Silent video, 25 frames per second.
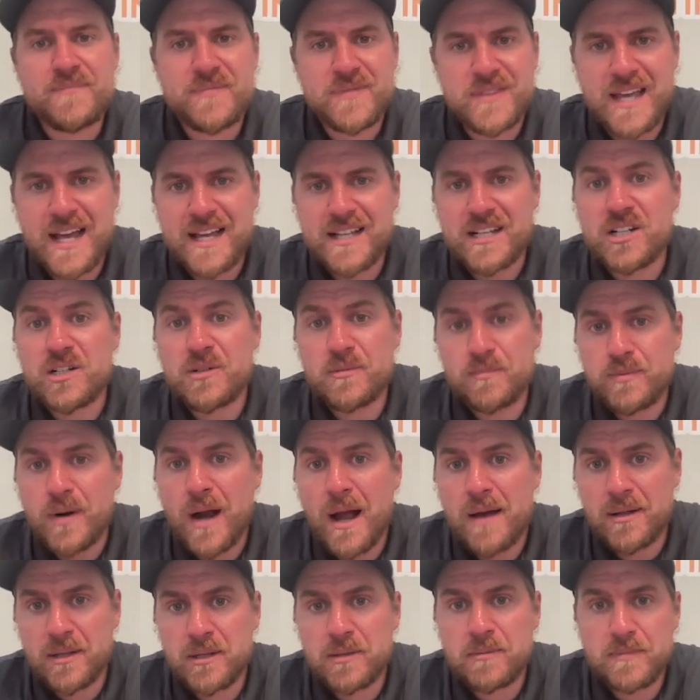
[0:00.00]
that could
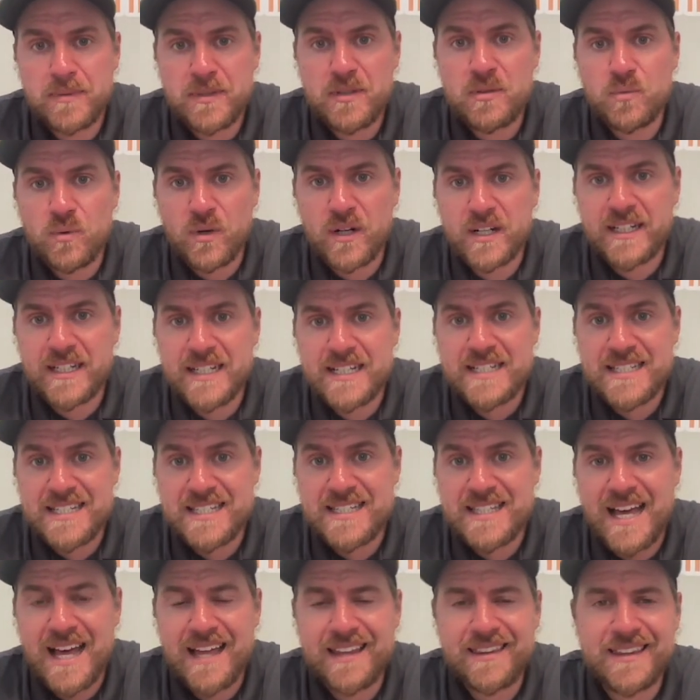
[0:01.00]
probably be what it is is
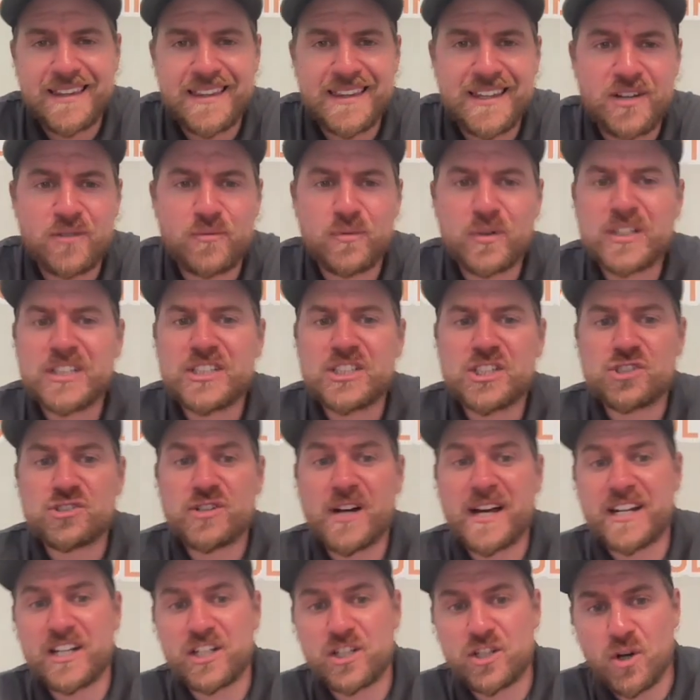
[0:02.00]
that they're really just
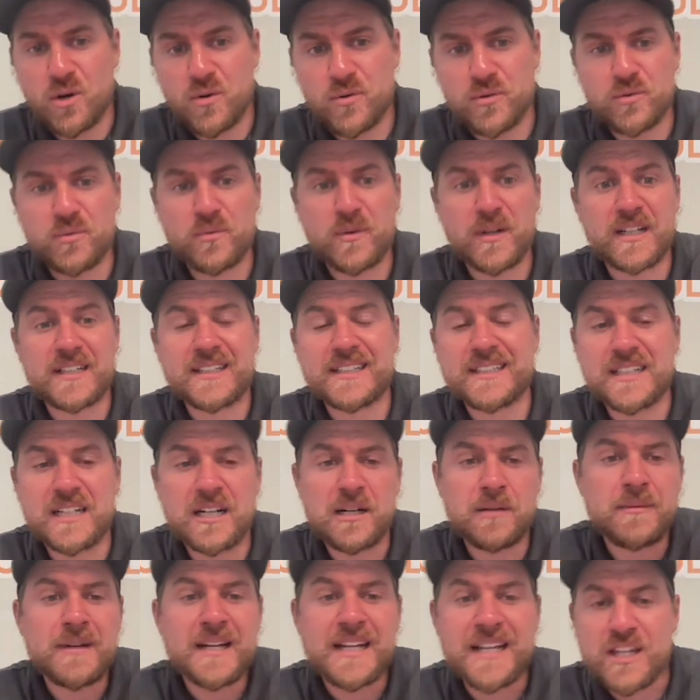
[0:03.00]
trying to go through and clean
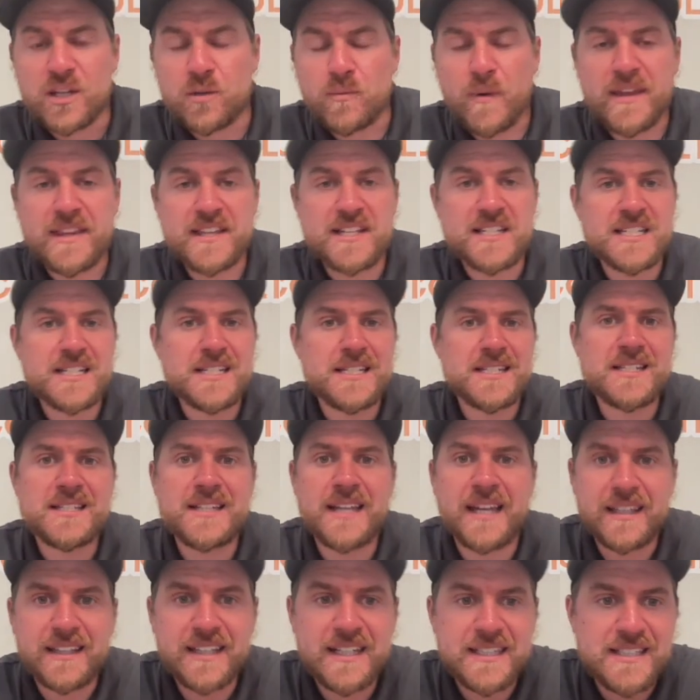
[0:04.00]
up the way this is, is
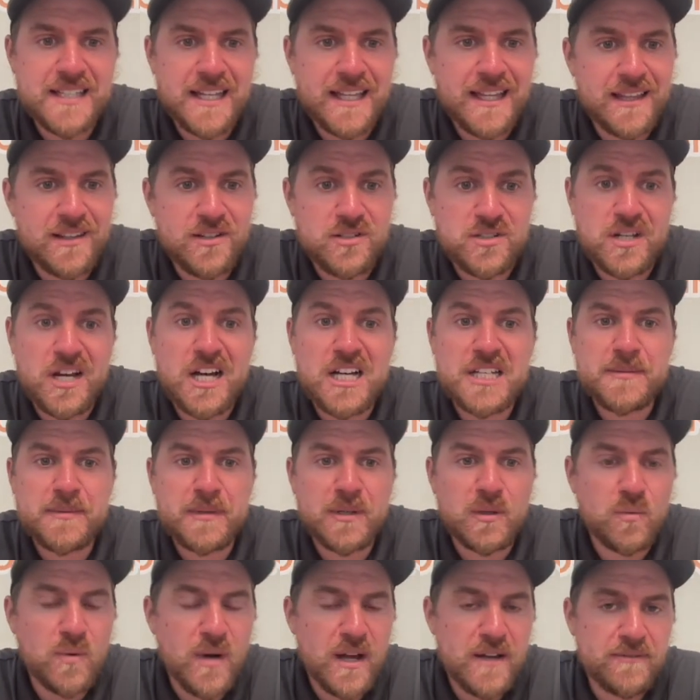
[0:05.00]
like let's say that there's a
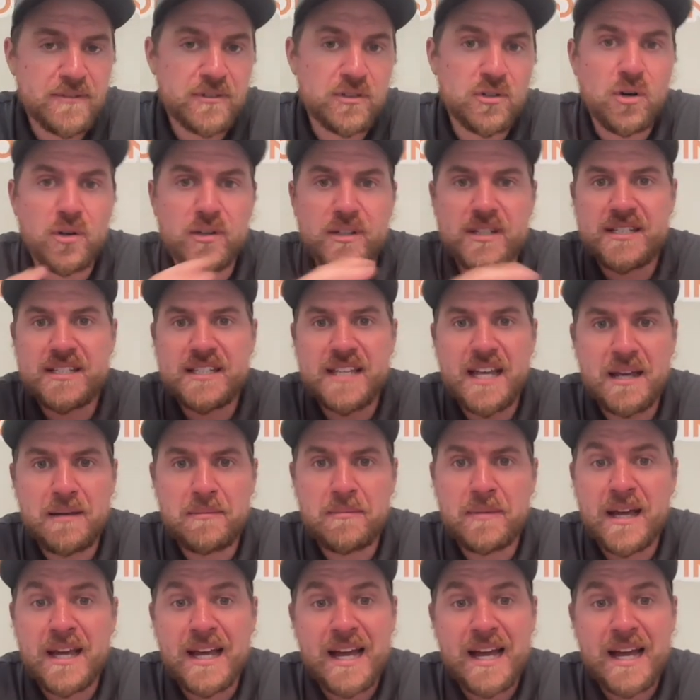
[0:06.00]
husband and wife and they're on the same